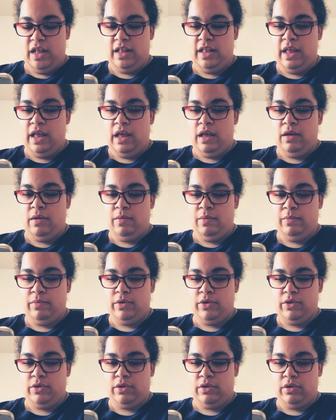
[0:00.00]
Nah, I'm
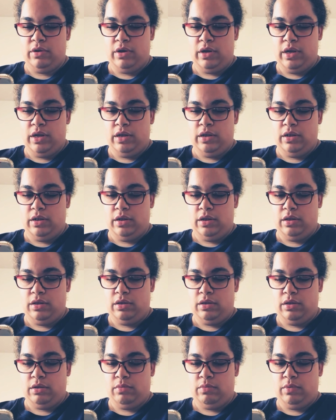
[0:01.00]
just gonna do
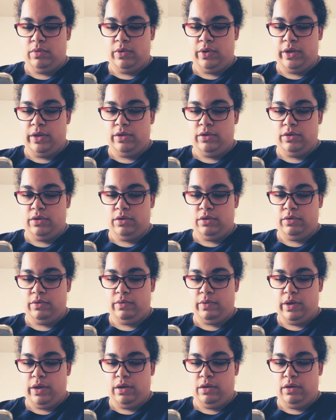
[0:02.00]
this. i Instagram.